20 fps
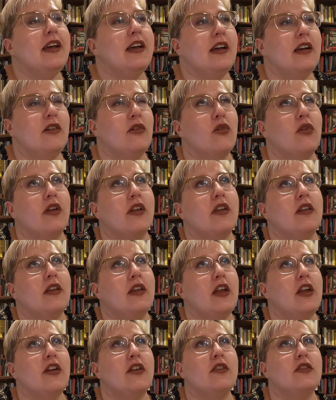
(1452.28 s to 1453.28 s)
or
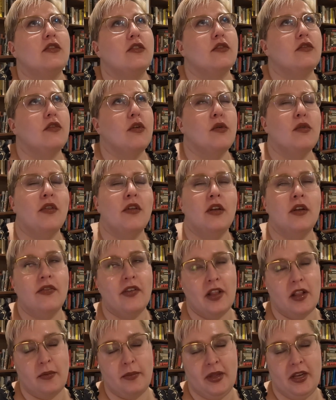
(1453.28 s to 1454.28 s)
character growth and
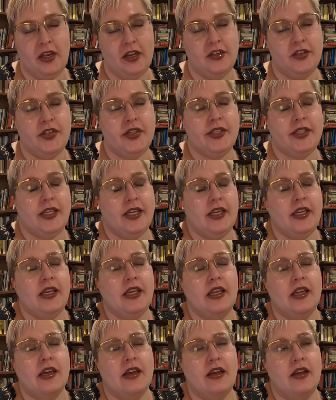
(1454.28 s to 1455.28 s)
development, I should
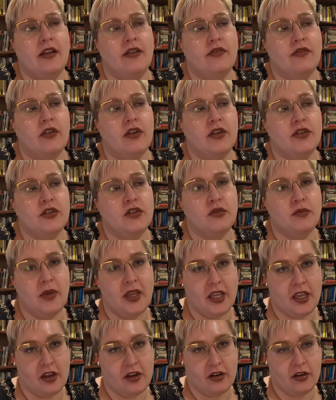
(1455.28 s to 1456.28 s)
say, for our two
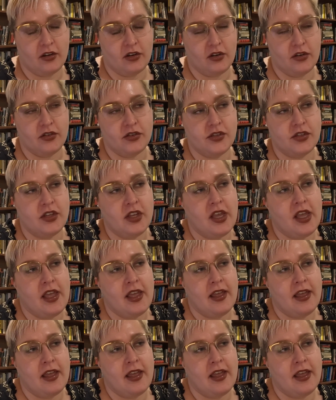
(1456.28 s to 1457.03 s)
main characters,